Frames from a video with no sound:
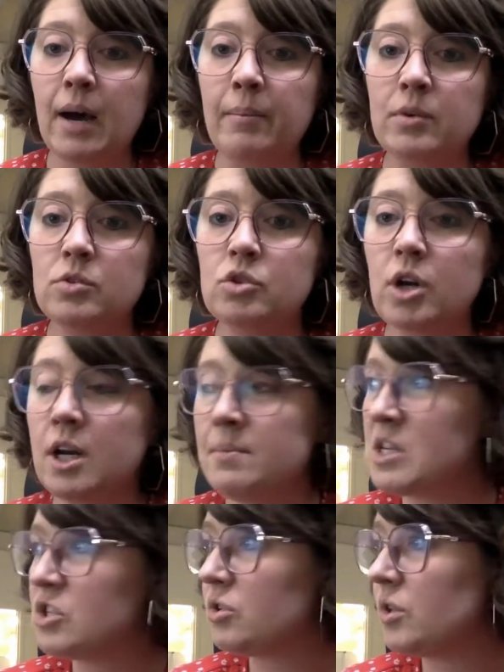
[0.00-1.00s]
Try to
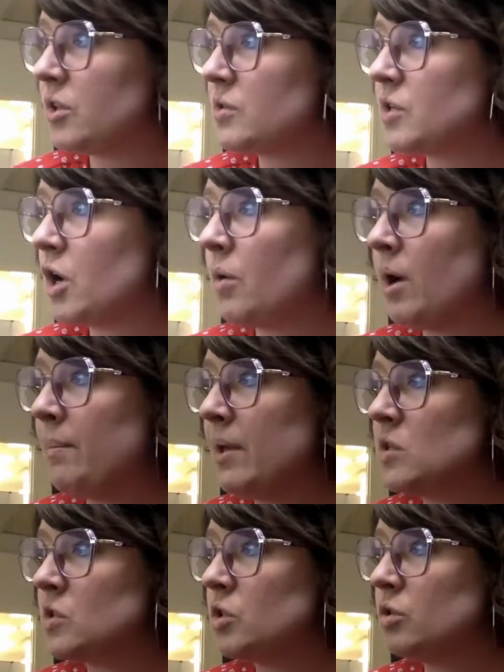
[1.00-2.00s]
make sure that those go up
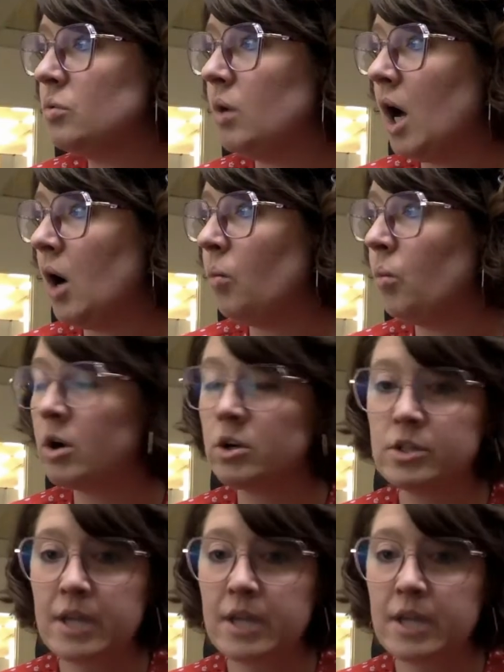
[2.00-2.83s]
as Word